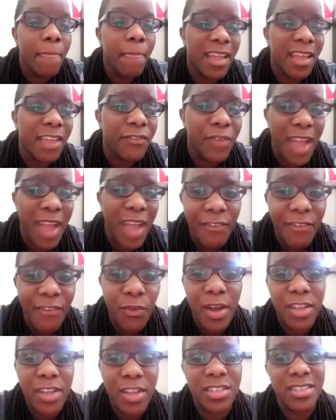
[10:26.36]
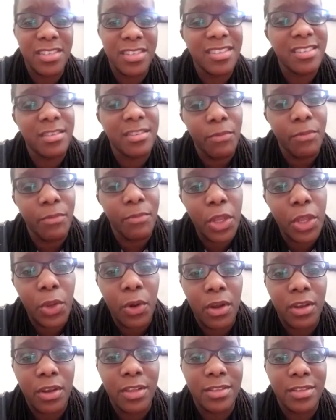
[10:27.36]
If you have questions, there's something you don't
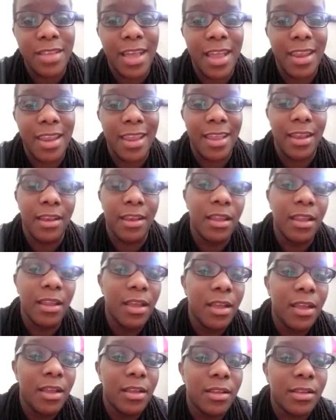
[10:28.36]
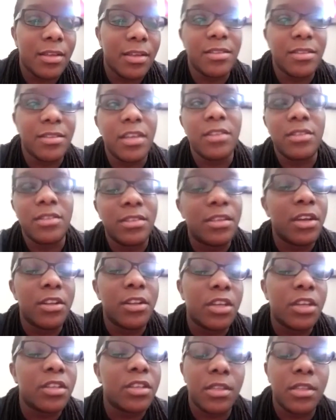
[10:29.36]
understand, and because they're
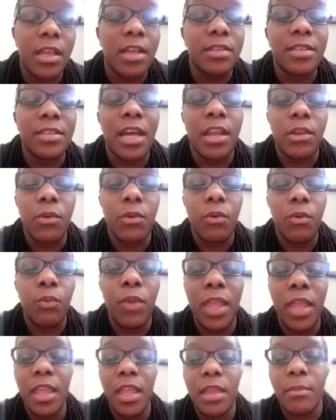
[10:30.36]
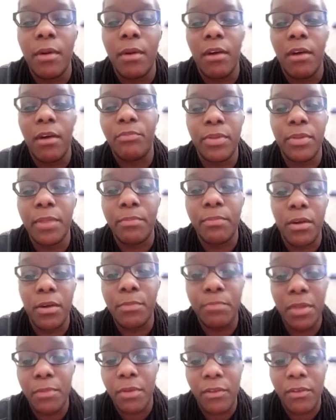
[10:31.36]
just things that we of people
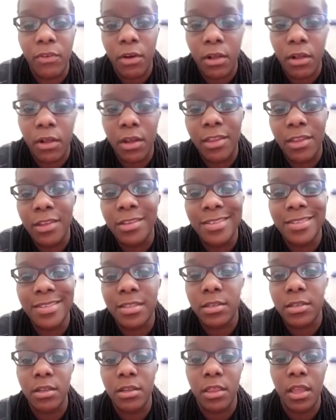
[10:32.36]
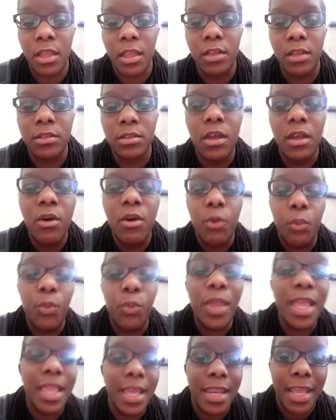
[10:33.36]
of color, they're just certain things
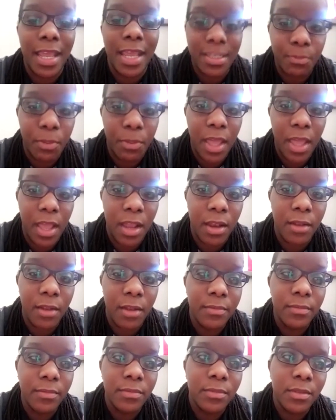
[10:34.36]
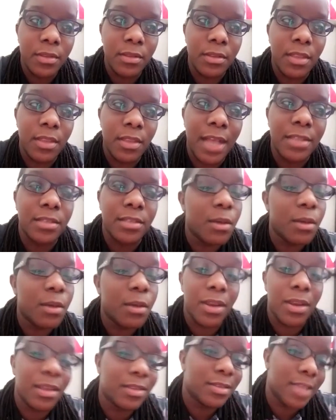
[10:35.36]
we can explain that
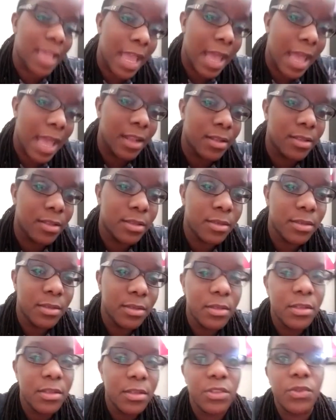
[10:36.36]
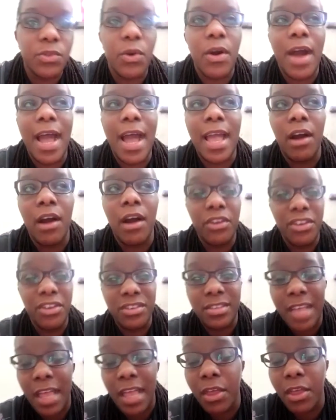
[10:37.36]
someone else can't. So I
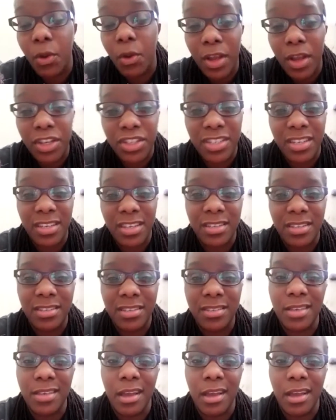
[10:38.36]
understand the questions.